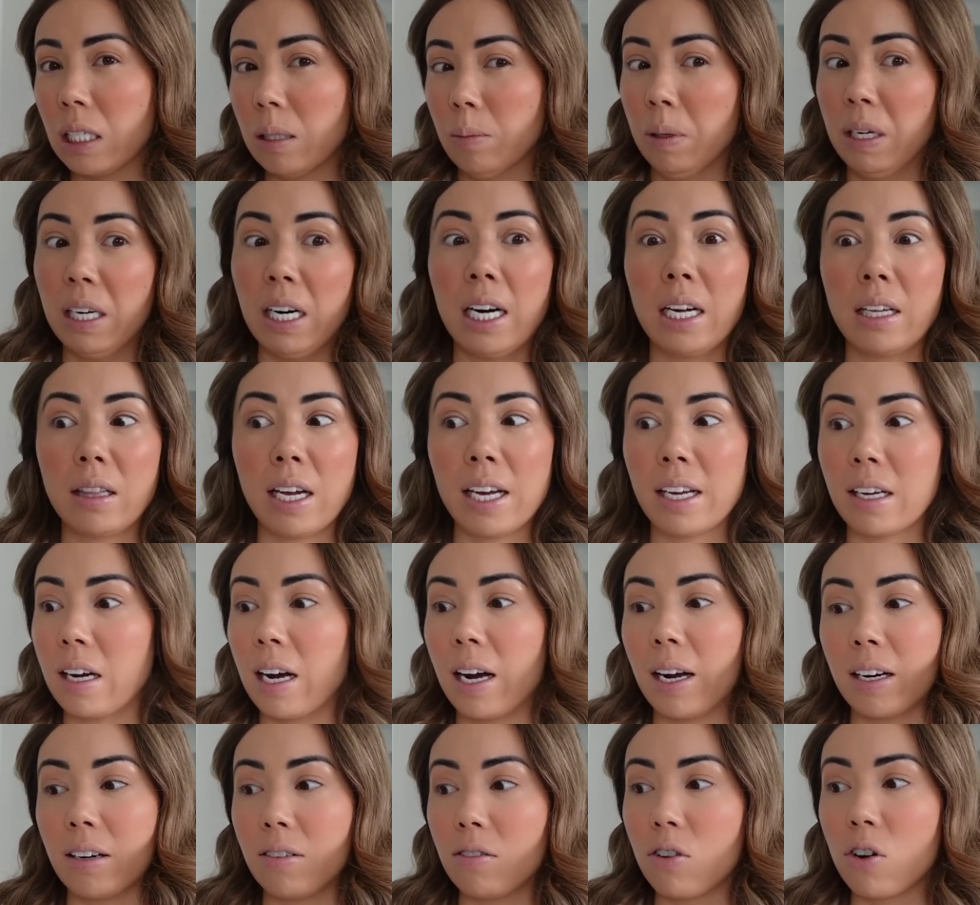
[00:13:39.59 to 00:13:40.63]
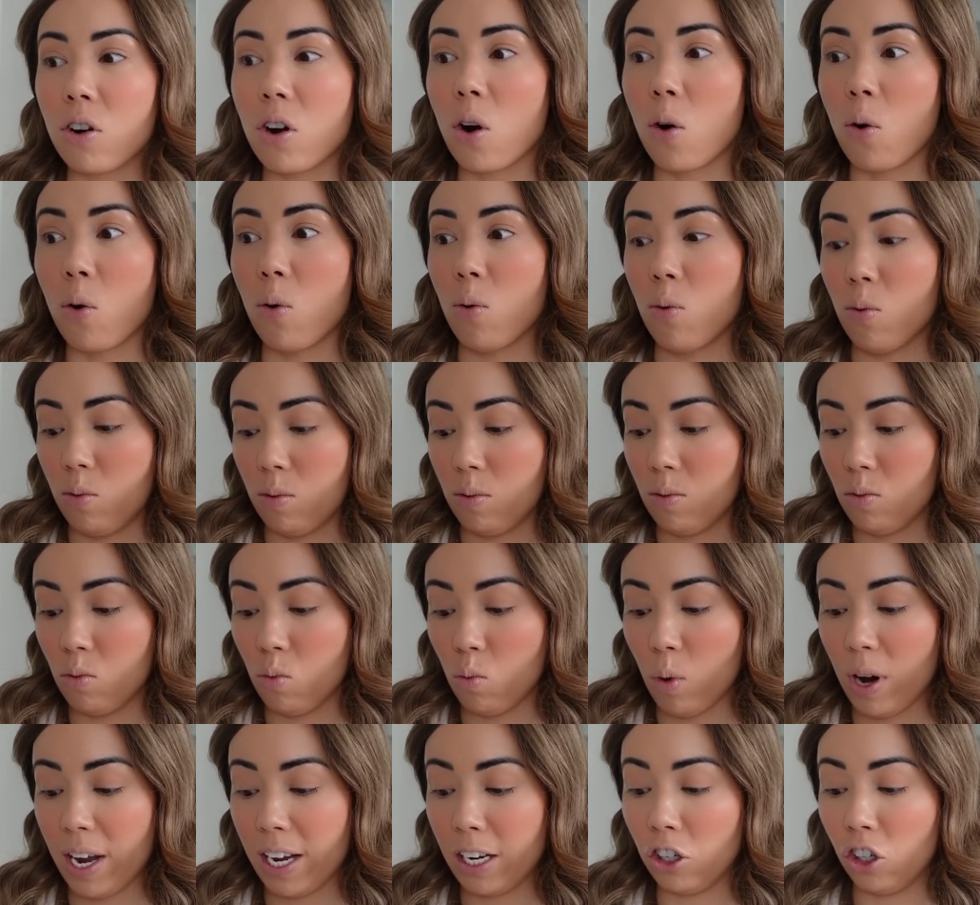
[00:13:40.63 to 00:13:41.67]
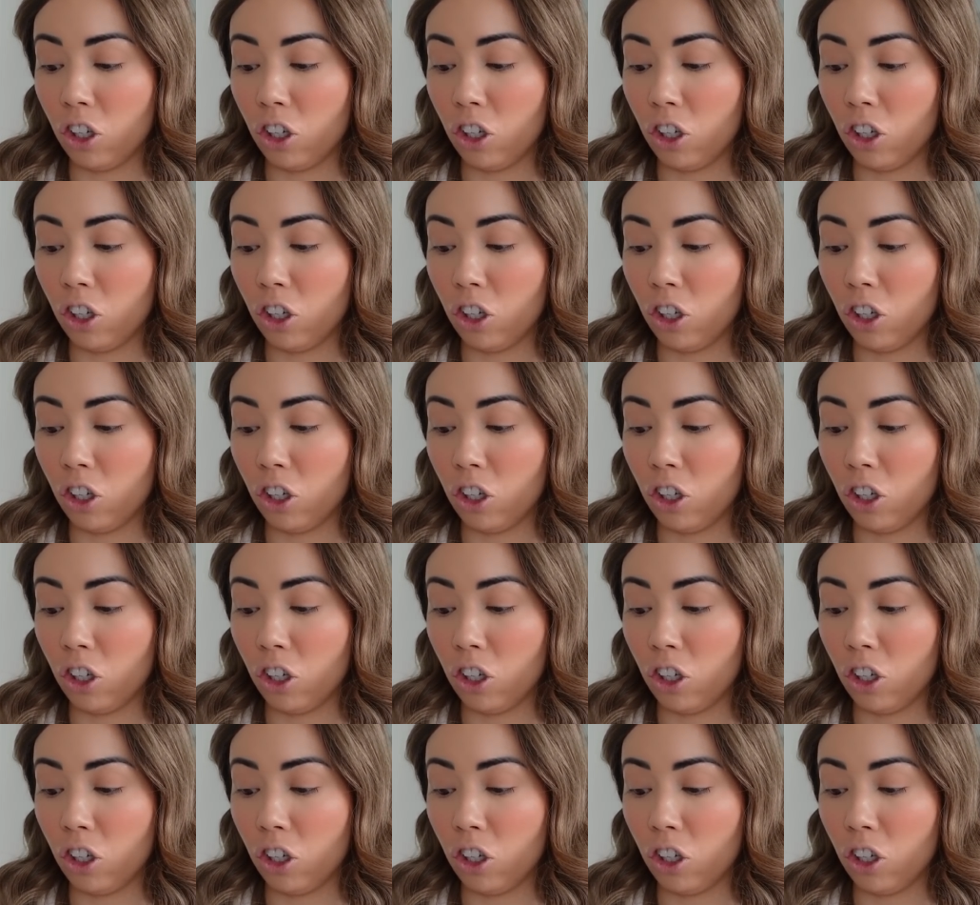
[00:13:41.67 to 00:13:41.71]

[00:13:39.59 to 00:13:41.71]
But I no way,